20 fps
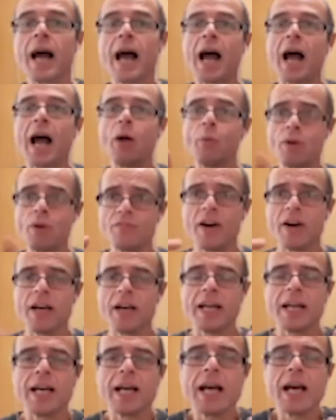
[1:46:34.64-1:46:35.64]
Yeah. However,
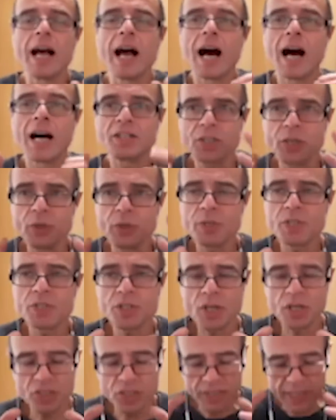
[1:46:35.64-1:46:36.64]
I do this
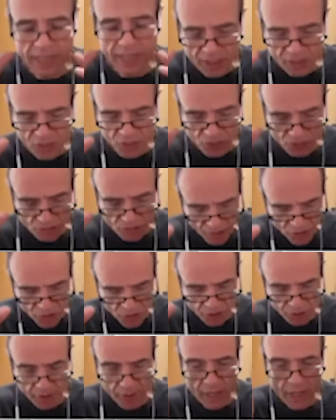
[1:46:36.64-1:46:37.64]
as an
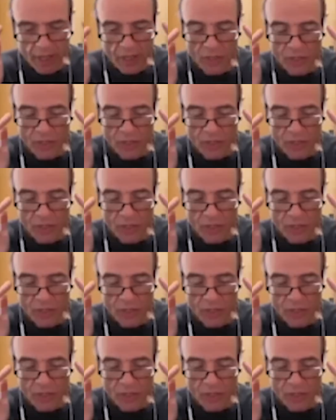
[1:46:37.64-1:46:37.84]
illustration.